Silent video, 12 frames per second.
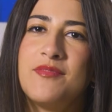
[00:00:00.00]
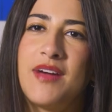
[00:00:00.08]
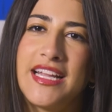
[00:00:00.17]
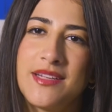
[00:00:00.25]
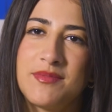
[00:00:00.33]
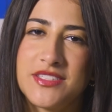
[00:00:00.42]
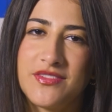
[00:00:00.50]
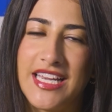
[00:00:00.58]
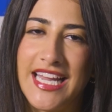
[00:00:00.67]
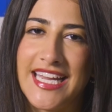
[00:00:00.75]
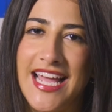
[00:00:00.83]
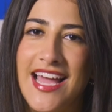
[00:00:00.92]
My name is
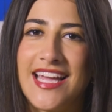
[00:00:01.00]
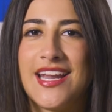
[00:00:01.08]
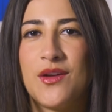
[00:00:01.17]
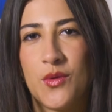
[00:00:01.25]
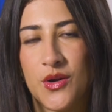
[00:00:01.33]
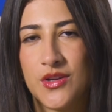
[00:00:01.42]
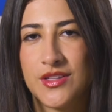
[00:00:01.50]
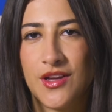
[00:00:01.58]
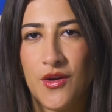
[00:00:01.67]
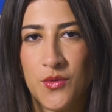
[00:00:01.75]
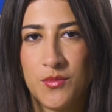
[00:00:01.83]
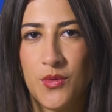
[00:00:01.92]
Valeria and I work on
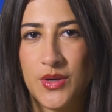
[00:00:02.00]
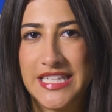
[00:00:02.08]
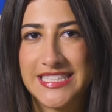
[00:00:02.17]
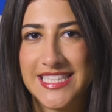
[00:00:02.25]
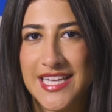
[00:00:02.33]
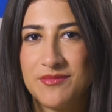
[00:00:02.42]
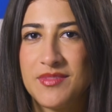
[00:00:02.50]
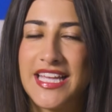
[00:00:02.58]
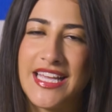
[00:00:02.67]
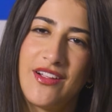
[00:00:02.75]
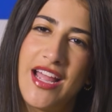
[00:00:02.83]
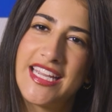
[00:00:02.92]
the onboarding team
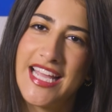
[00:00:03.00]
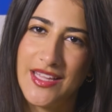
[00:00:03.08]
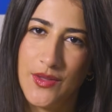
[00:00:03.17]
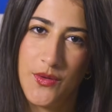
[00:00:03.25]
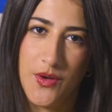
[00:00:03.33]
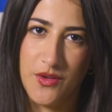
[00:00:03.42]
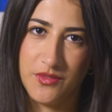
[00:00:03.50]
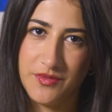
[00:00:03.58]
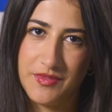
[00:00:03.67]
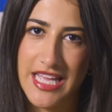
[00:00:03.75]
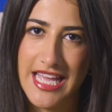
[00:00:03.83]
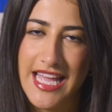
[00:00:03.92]
here at HelloGov.
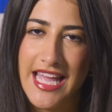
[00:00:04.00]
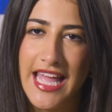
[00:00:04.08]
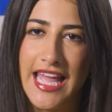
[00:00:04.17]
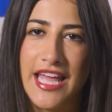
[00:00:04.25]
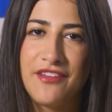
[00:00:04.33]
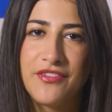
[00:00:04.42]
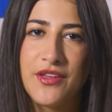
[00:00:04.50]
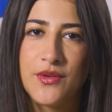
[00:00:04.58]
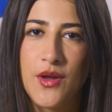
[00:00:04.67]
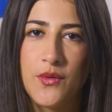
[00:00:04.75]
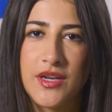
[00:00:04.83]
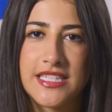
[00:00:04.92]
If you
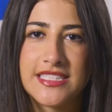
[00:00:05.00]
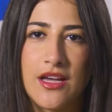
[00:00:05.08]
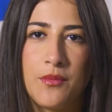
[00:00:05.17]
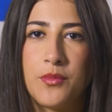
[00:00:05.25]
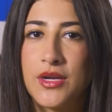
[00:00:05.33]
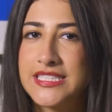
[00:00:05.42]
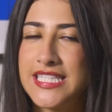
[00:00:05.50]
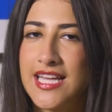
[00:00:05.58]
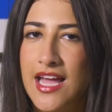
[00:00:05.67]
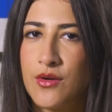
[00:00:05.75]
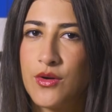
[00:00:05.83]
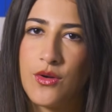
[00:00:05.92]
notice a
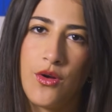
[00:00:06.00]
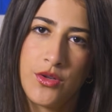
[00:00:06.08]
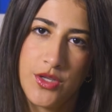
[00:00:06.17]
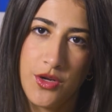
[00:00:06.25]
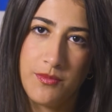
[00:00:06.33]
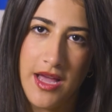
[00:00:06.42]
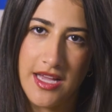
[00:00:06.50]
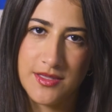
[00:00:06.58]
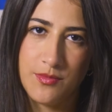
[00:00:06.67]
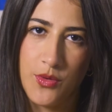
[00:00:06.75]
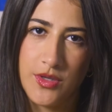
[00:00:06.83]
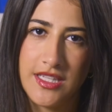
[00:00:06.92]
printing error on your
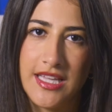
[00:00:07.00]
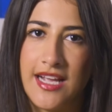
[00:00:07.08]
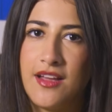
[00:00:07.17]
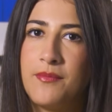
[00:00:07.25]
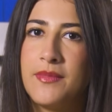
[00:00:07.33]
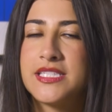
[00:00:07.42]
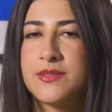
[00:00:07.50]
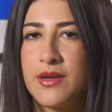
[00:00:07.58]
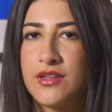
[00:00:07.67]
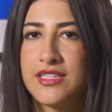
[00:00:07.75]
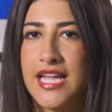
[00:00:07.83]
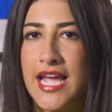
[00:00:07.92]
passport, like a
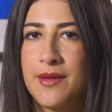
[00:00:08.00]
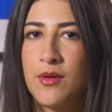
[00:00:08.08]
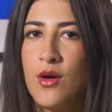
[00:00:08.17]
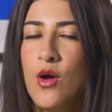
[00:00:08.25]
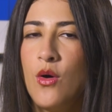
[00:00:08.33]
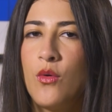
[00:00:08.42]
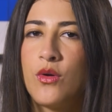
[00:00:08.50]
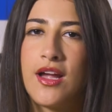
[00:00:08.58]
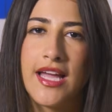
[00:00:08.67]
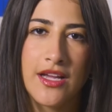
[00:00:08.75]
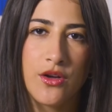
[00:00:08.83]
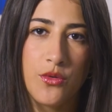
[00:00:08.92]
misspelled name or
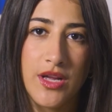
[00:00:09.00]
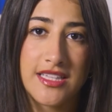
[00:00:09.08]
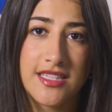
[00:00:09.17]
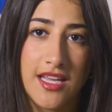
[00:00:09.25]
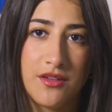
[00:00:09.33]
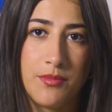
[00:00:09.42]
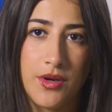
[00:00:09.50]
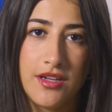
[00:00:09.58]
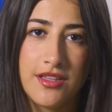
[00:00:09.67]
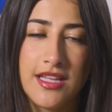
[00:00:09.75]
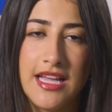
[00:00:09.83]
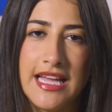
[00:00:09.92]
an incorrect date of
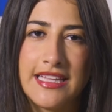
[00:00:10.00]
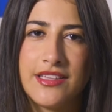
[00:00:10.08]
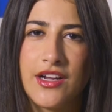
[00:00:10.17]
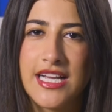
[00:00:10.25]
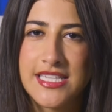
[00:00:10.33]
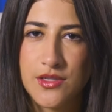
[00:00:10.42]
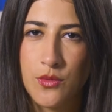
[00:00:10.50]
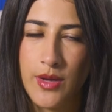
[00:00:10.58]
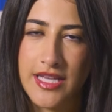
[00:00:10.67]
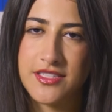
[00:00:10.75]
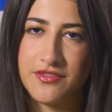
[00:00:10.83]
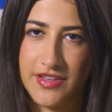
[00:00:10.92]
birth, there is a
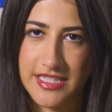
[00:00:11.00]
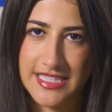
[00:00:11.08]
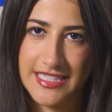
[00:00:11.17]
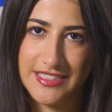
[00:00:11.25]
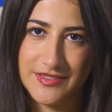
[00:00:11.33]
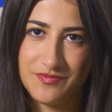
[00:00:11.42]
way to fix it.